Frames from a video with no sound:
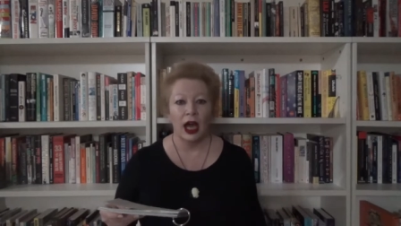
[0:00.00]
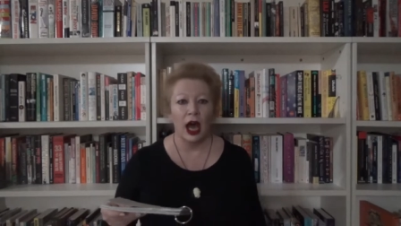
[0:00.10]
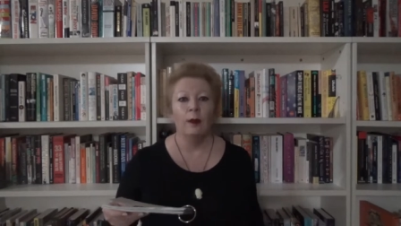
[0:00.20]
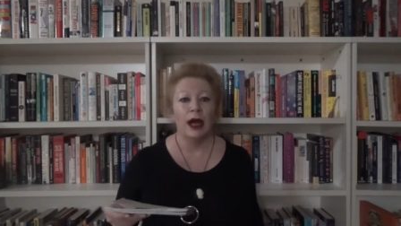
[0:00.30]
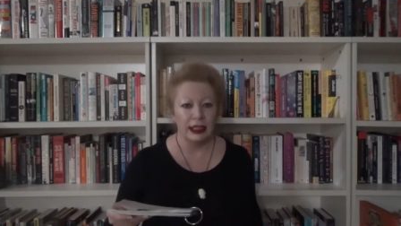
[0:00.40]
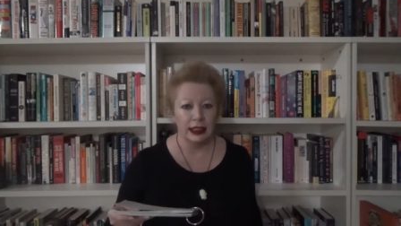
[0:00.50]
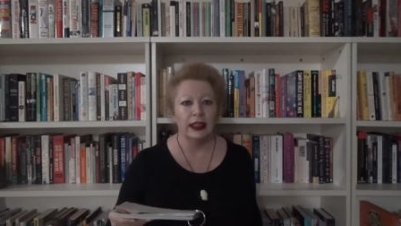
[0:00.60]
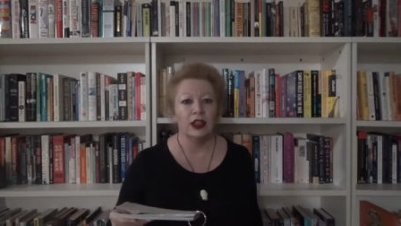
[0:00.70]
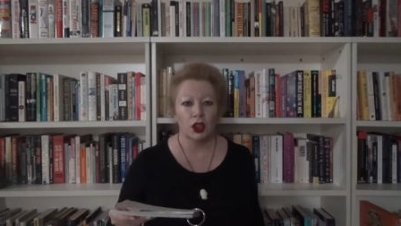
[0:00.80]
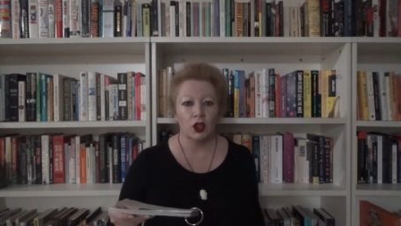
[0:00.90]
are basically
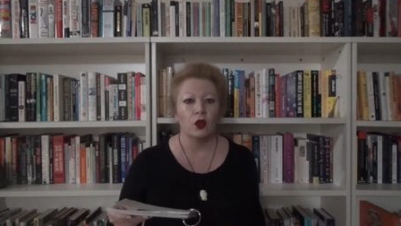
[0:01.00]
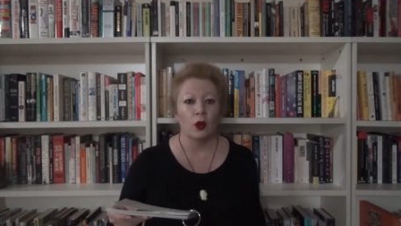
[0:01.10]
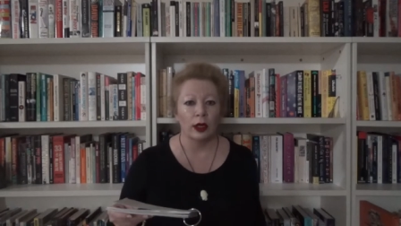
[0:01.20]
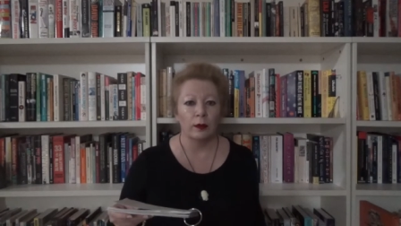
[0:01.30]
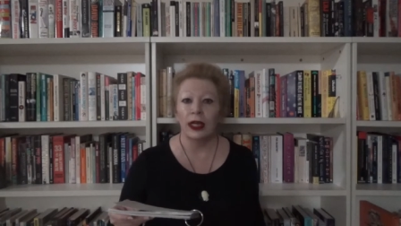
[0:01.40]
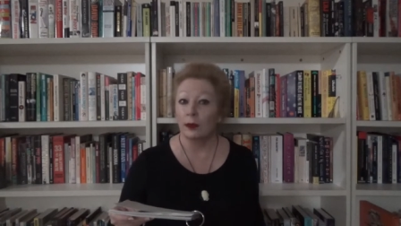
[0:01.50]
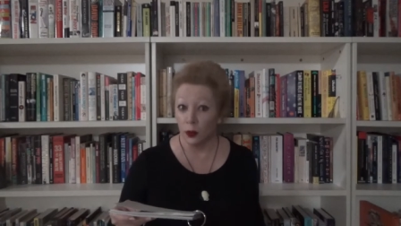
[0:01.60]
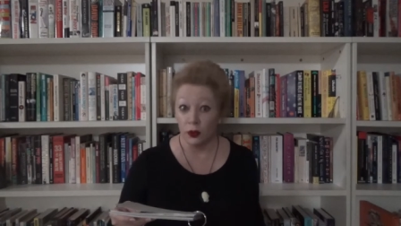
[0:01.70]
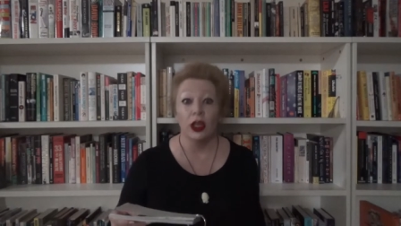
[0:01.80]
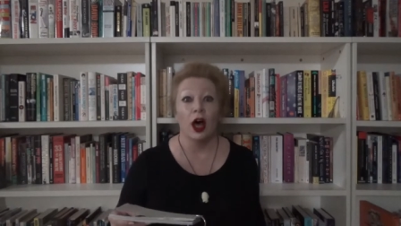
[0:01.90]
destroying
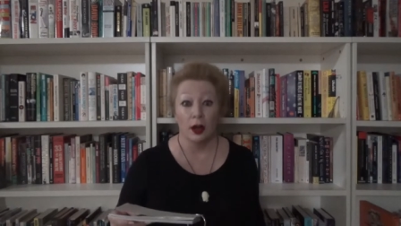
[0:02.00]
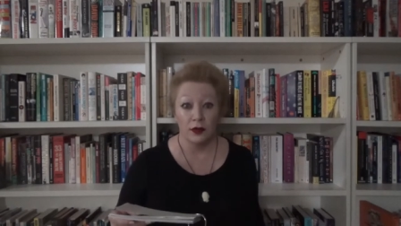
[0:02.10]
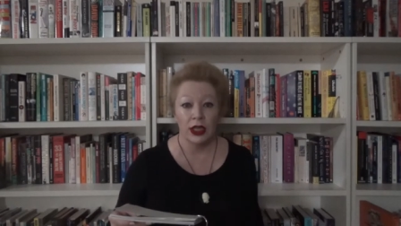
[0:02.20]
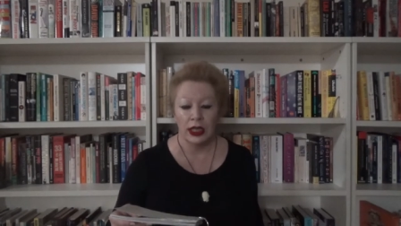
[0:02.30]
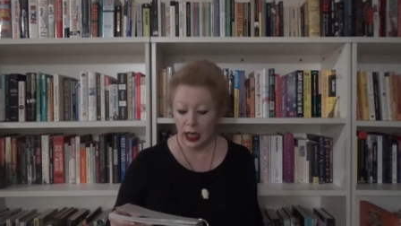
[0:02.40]
people's lives,